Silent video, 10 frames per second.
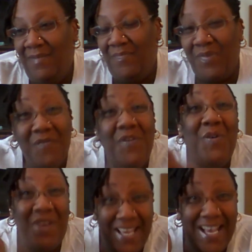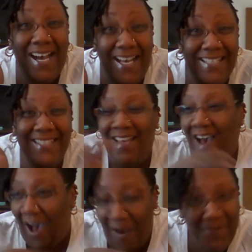provoking us,
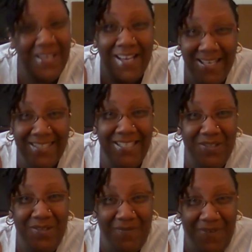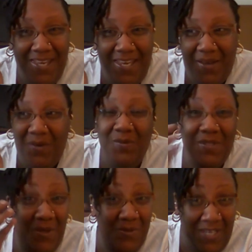hopping us into the vehicle
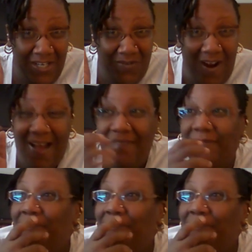to go take a drive.